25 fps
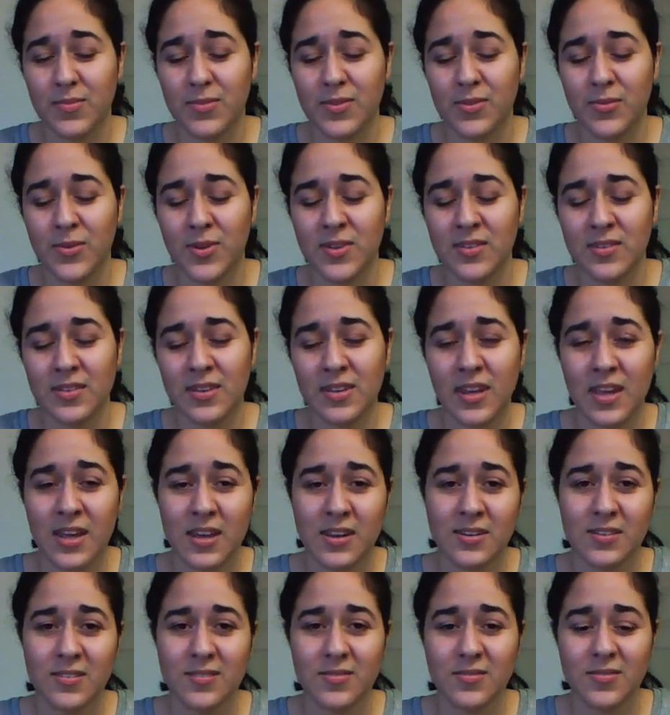once
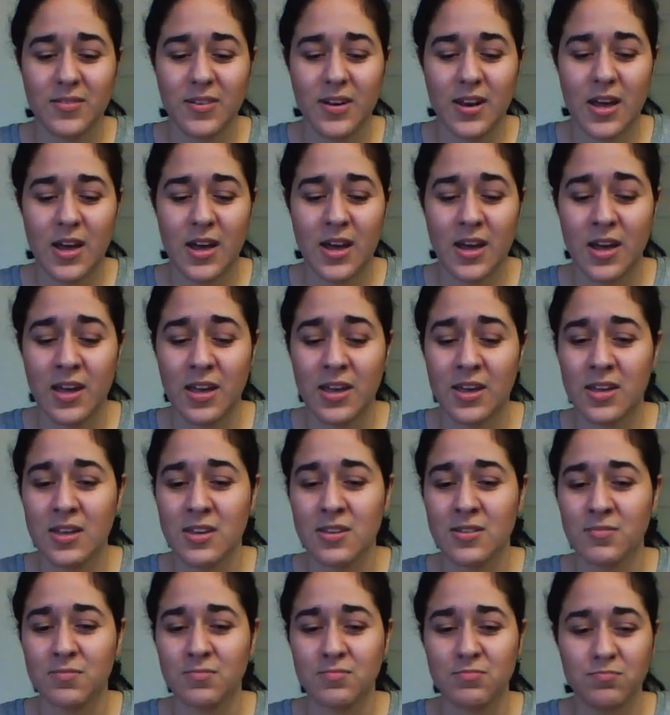again,
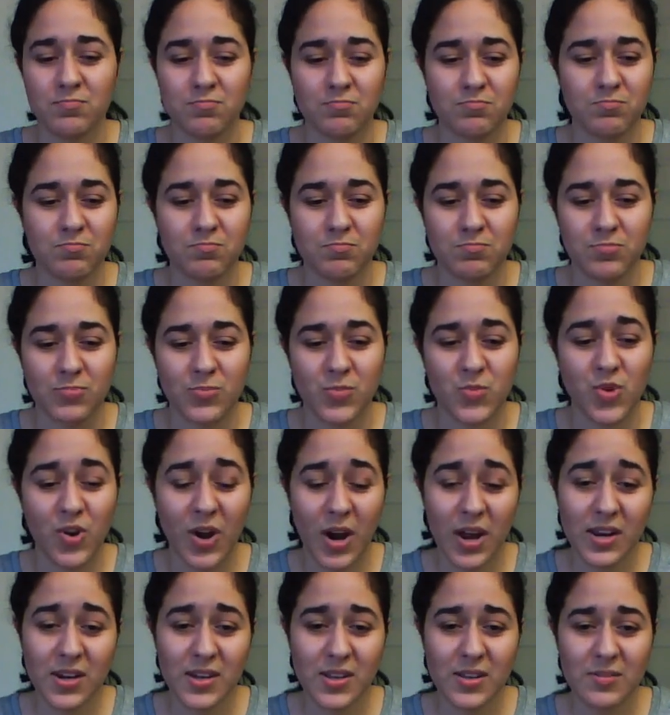I
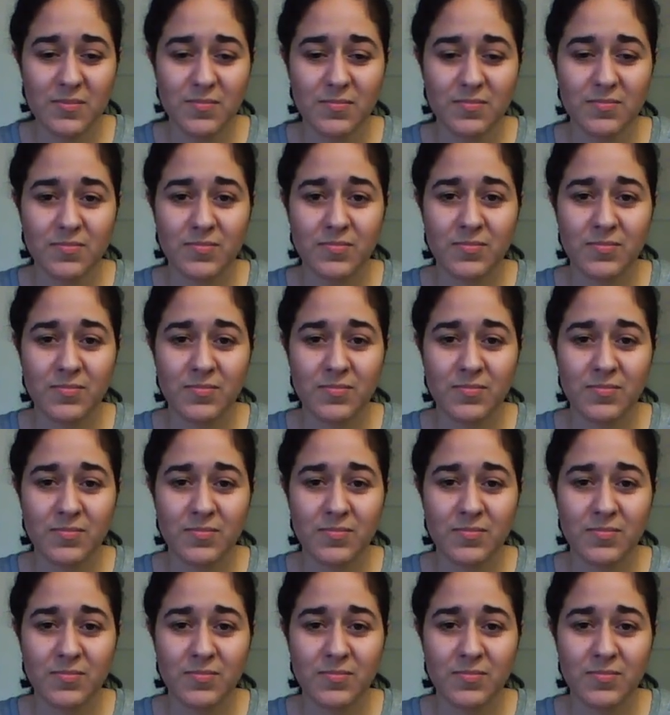tried it.